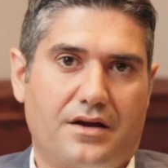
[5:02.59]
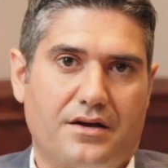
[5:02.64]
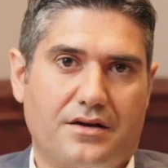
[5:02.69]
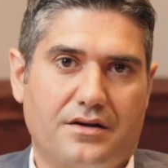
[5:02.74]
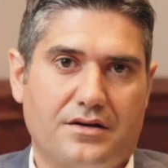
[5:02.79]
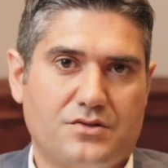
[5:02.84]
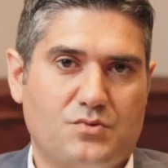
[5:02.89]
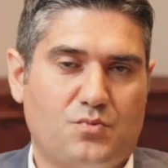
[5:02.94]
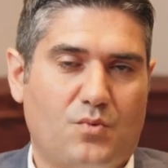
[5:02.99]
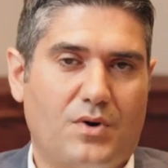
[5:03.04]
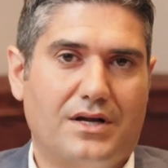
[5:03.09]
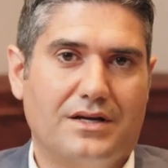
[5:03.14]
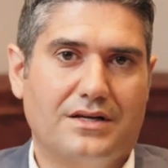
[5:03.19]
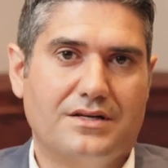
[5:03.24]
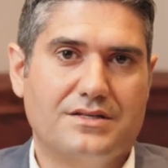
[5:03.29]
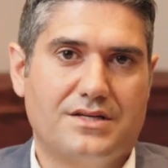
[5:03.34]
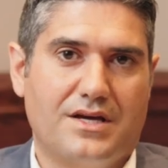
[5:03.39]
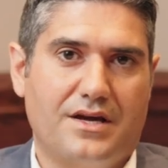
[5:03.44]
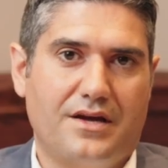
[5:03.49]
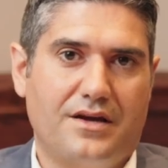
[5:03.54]
as well
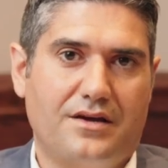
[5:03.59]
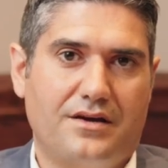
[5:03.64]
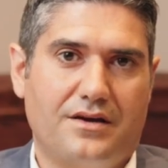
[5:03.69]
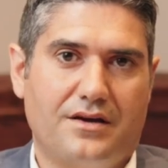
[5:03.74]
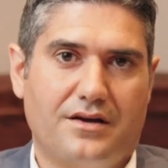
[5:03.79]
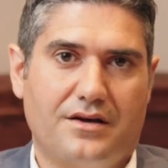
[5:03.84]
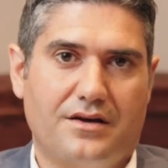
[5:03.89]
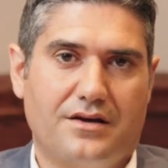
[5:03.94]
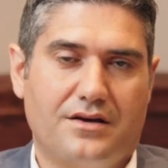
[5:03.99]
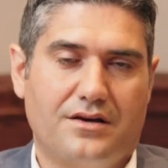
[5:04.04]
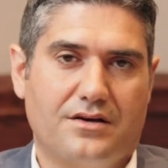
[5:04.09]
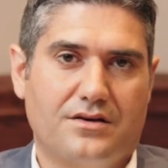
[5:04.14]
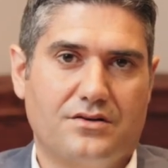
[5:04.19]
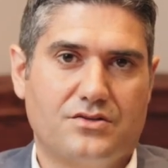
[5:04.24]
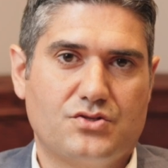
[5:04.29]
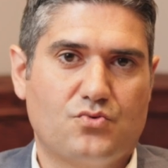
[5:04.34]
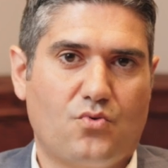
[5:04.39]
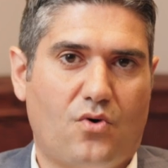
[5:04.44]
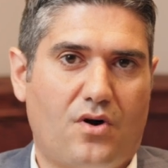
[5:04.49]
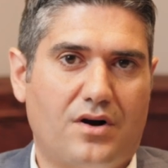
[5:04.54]
as a
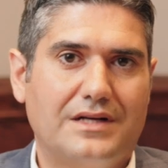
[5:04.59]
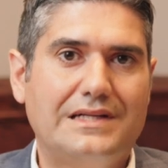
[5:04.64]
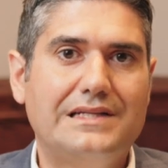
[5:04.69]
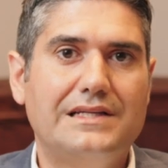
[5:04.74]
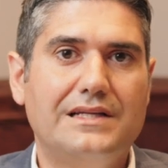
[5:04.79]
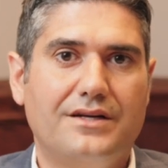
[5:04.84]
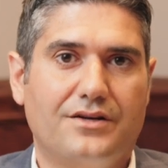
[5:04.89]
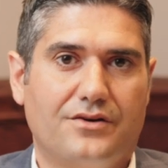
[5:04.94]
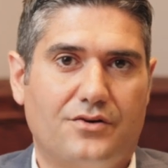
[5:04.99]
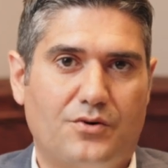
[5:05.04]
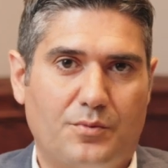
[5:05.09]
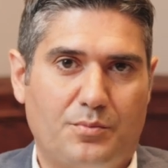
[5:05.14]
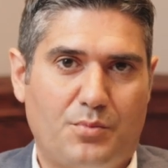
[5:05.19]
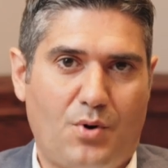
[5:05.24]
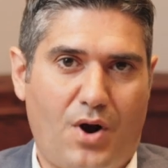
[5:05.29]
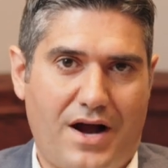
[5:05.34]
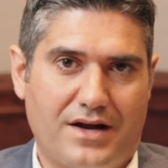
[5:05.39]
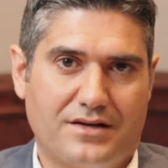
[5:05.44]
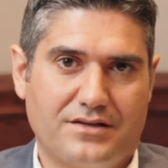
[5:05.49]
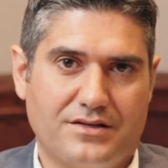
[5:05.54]
strong clinical
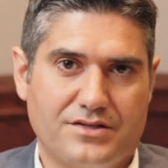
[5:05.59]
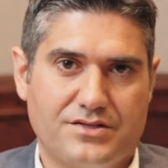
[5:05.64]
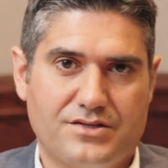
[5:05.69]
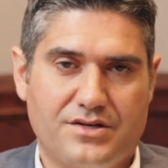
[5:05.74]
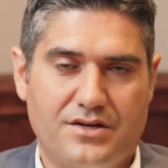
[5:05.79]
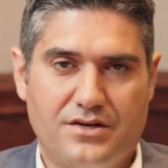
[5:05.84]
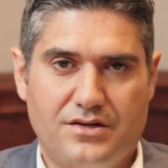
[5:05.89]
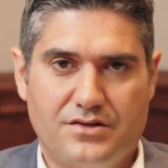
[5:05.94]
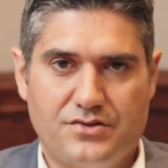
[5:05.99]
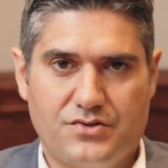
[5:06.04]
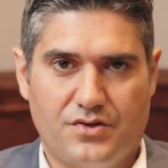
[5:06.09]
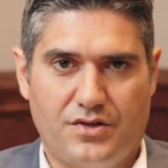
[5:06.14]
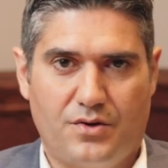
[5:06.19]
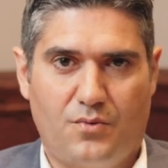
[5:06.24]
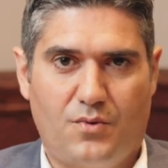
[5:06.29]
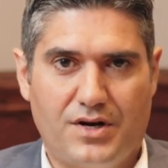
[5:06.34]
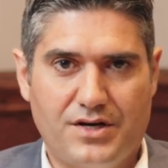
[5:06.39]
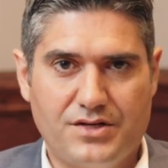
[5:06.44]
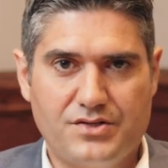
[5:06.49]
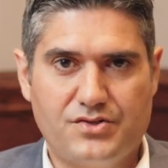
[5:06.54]
practice. So they
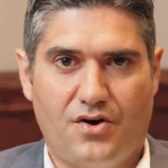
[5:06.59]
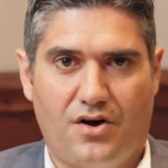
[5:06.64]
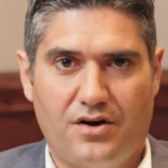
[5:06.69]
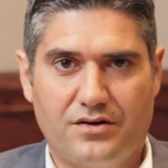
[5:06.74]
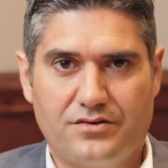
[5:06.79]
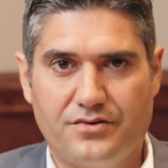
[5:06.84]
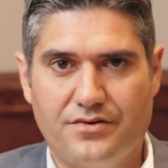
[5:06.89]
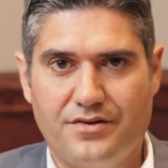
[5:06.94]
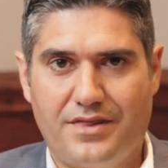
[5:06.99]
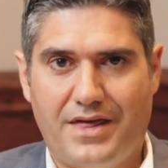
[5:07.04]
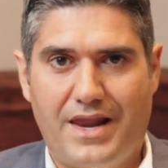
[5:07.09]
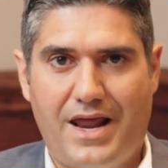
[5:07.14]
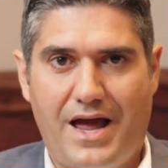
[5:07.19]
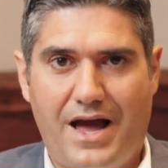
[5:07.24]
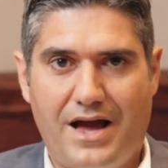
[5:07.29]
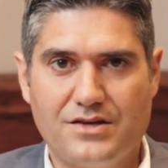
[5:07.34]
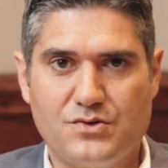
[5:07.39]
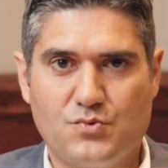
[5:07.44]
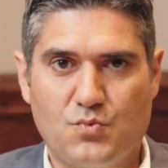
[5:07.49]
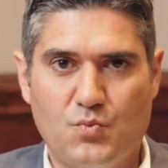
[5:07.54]
want a doctor that
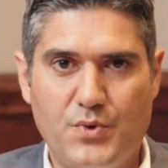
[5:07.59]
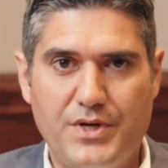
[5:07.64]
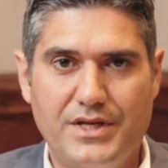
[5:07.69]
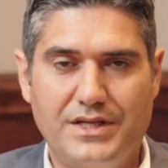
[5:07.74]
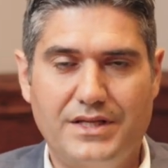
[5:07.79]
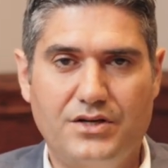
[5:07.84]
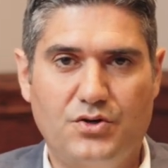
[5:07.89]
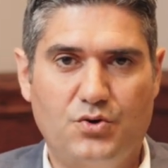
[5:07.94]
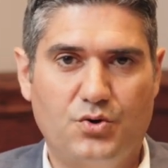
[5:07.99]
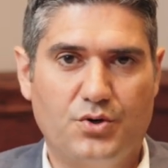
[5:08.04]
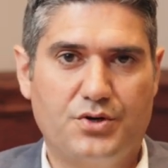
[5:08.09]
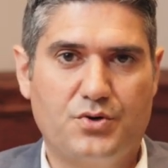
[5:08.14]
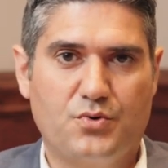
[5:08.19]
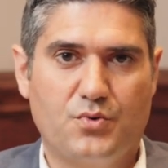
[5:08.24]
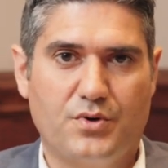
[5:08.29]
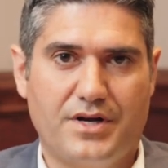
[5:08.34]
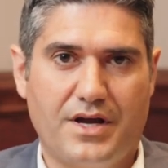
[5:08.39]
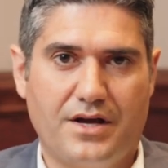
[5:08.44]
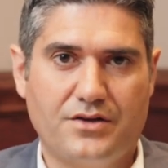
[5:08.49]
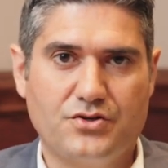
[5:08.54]
has really good
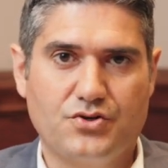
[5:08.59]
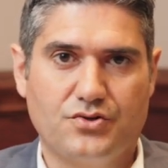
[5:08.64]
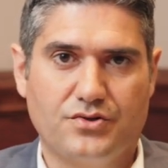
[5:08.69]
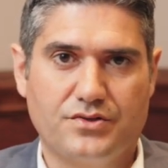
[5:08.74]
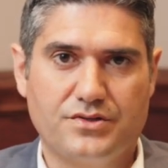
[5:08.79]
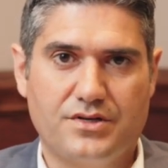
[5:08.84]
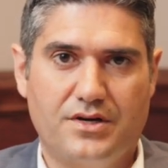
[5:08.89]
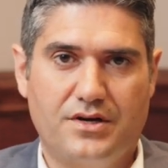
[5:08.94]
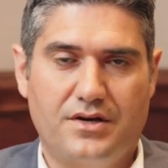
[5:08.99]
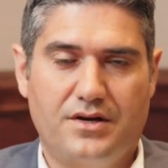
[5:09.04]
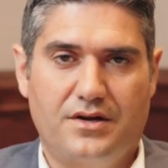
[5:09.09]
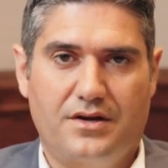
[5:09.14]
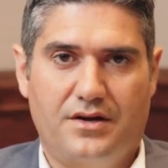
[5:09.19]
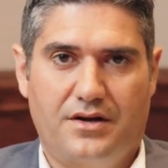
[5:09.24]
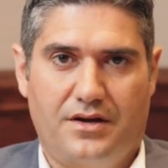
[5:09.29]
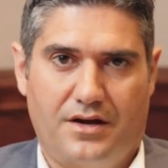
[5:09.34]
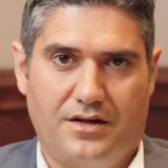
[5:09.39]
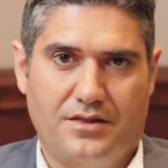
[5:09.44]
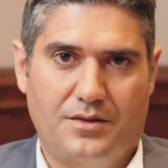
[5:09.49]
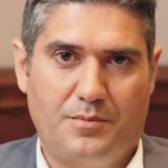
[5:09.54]
credentials.
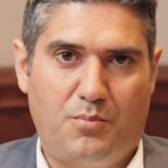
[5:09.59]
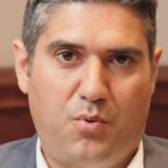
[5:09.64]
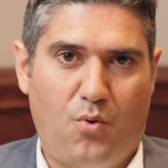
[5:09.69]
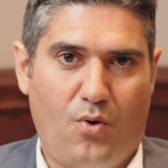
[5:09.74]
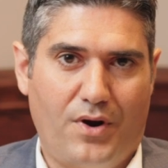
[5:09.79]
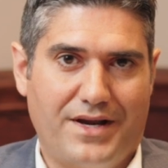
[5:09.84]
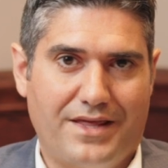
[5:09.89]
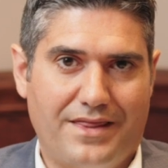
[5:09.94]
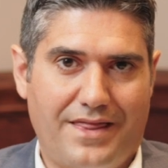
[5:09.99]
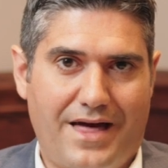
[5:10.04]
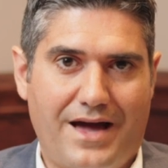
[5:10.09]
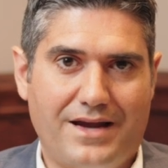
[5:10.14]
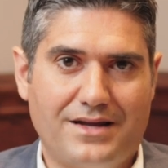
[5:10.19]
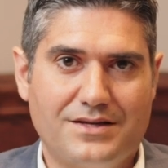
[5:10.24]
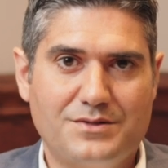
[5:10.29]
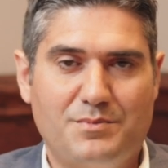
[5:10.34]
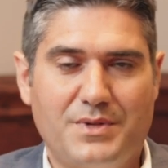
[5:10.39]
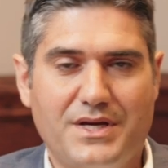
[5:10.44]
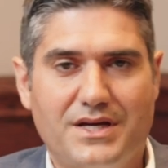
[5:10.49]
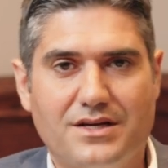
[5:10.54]
And the point of that
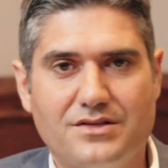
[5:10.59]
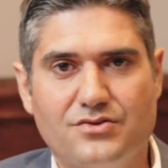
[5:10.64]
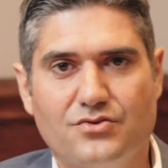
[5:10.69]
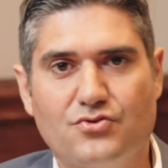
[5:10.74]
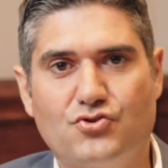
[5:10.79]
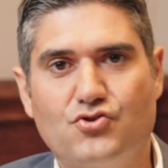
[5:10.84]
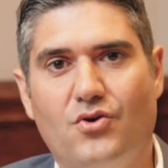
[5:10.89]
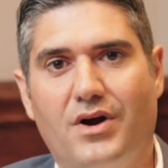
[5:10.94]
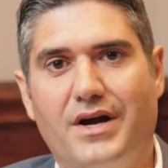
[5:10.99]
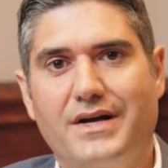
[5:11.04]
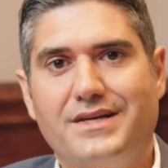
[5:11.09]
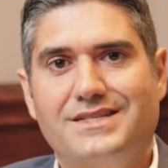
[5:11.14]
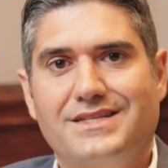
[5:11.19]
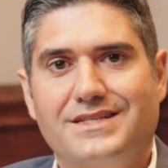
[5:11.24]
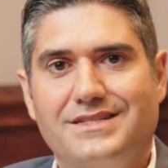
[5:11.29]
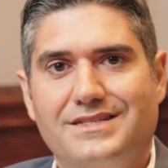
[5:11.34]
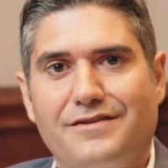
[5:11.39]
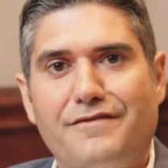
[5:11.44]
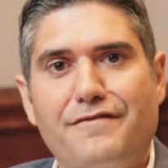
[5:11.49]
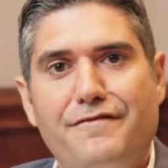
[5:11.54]
is because they're trying to
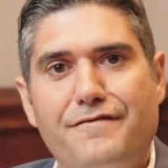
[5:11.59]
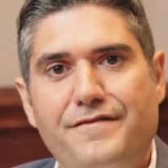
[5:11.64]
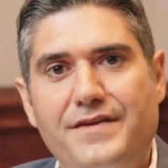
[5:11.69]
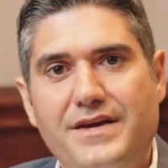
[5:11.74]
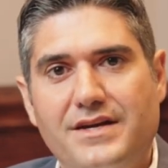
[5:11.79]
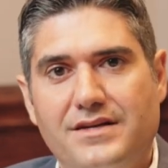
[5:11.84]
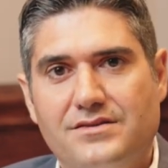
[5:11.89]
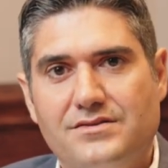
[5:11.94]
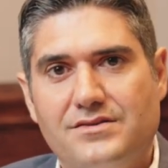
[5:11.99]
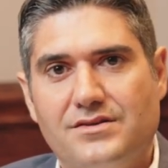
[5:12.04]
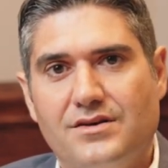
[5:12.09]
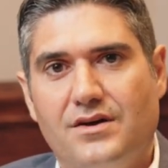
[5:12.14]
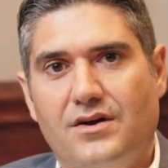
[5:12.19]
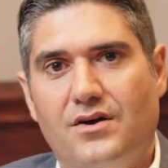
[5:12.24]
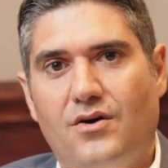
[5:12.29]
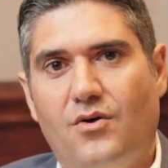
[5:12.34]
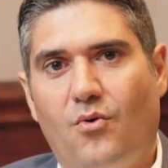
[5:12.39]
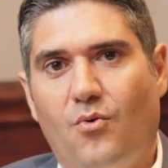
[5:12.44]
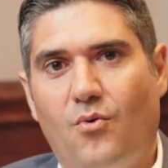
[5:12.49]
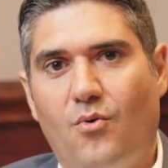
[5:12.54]
defeat
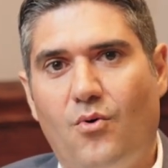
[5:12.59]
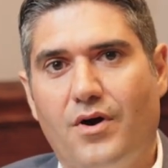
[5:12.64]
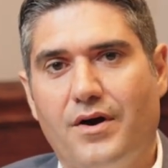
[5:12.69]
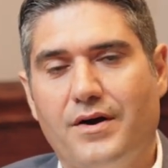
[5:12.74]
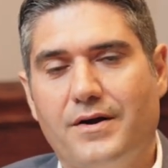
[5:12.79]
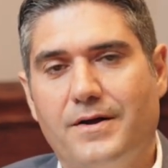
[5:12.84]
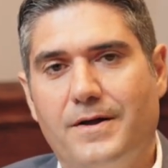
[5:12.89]
or